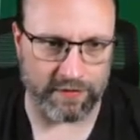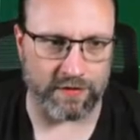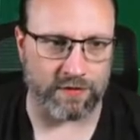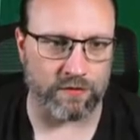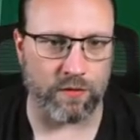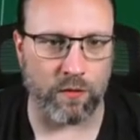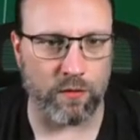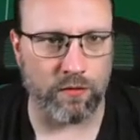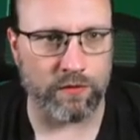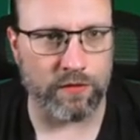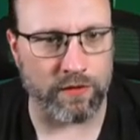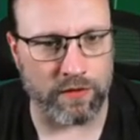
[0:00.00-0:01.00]
in goal,
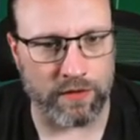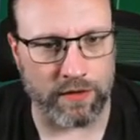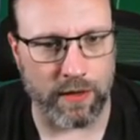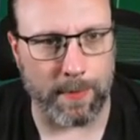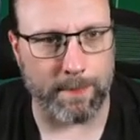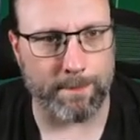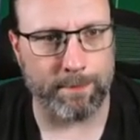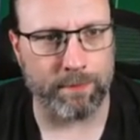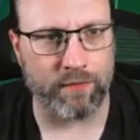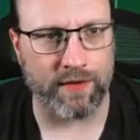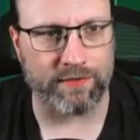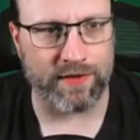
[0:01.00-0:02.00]
or in,
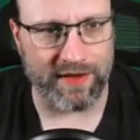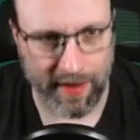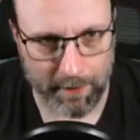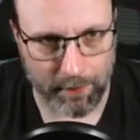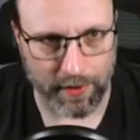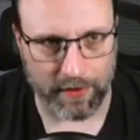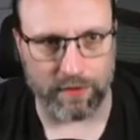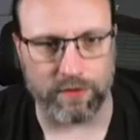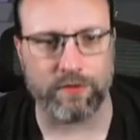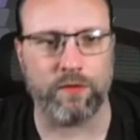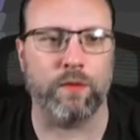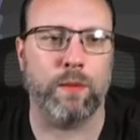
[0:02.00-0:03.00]
we have the tiebreaker.
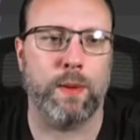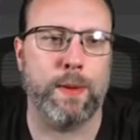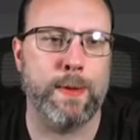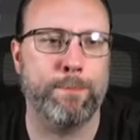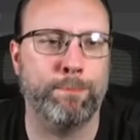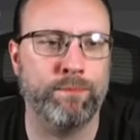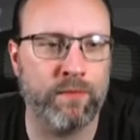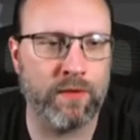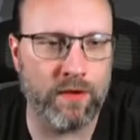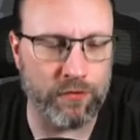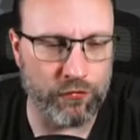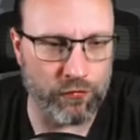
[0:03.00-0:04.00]
So
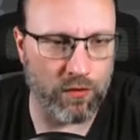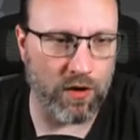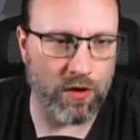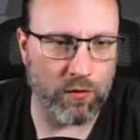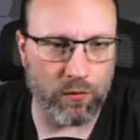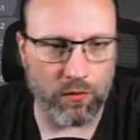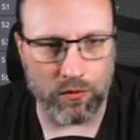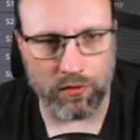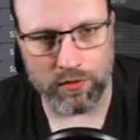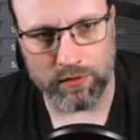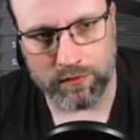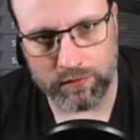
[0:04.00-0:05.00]
a draw
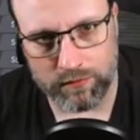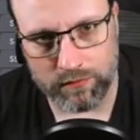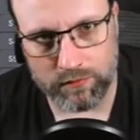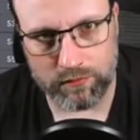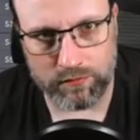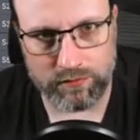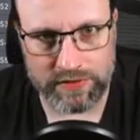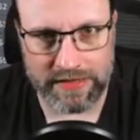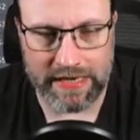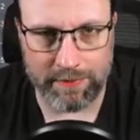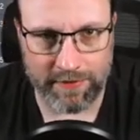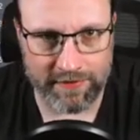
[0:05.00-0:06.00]
will
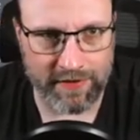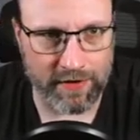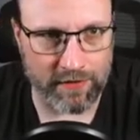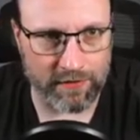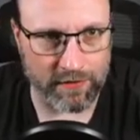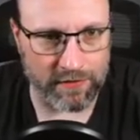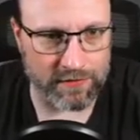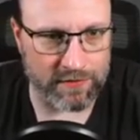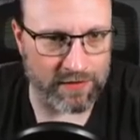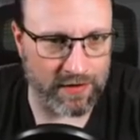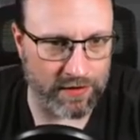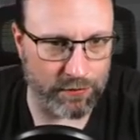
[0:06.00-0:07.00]
keep us there as long as it's
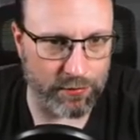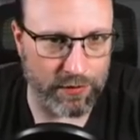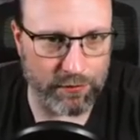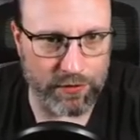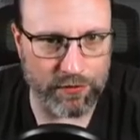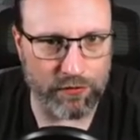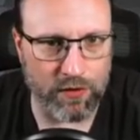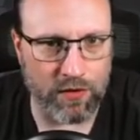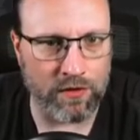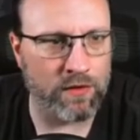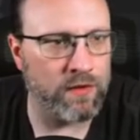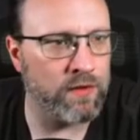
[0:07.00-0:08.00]
not a 3-3 draw.
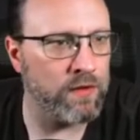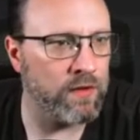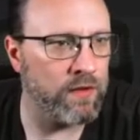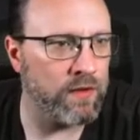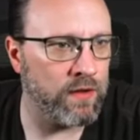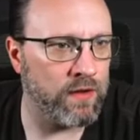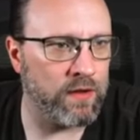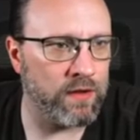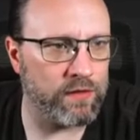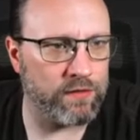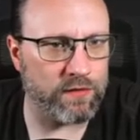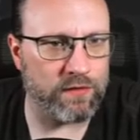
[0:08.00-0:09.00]

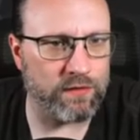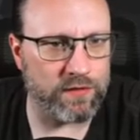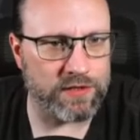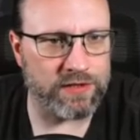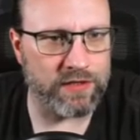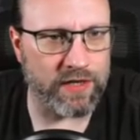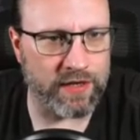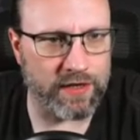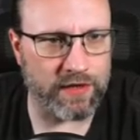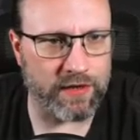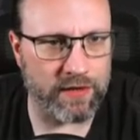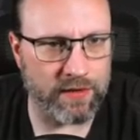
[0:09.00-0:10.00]
Sort of like
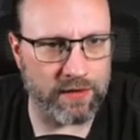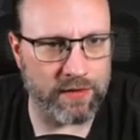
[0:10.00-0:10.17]
say...